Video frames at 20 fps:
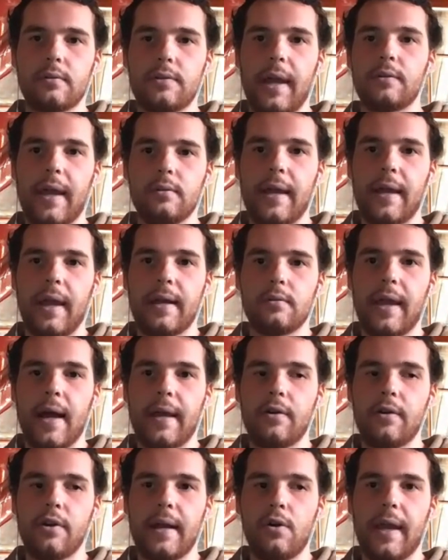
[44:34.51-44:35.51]
and I
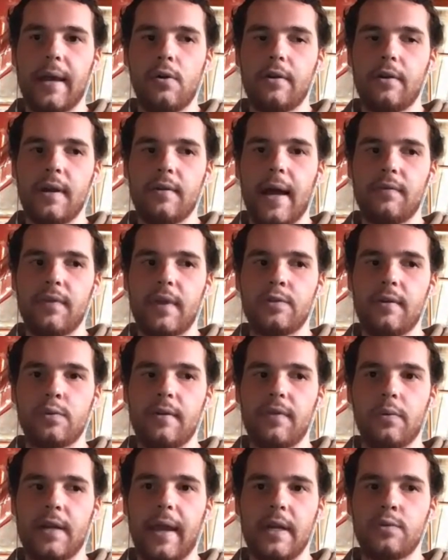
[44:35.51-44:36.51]
don't know if that's
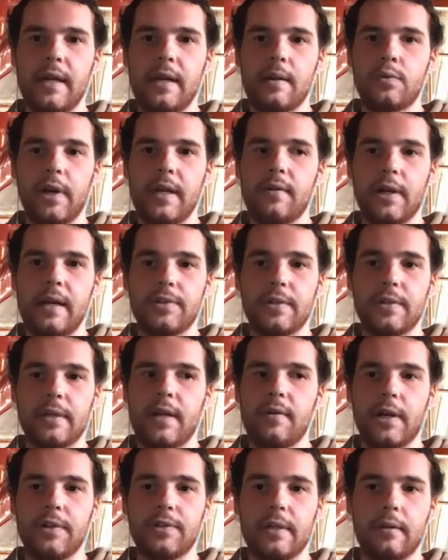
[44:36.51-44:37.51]
what we need in a
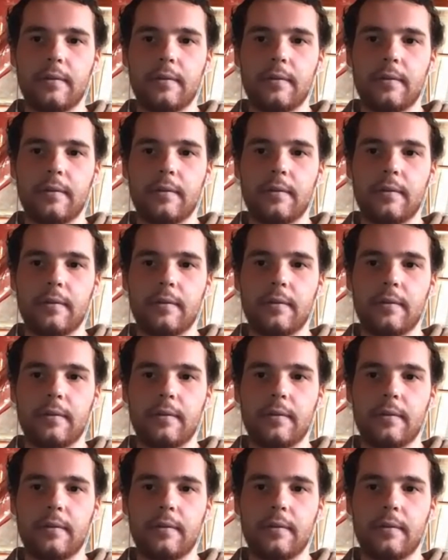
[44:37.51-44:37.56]
president, Mike.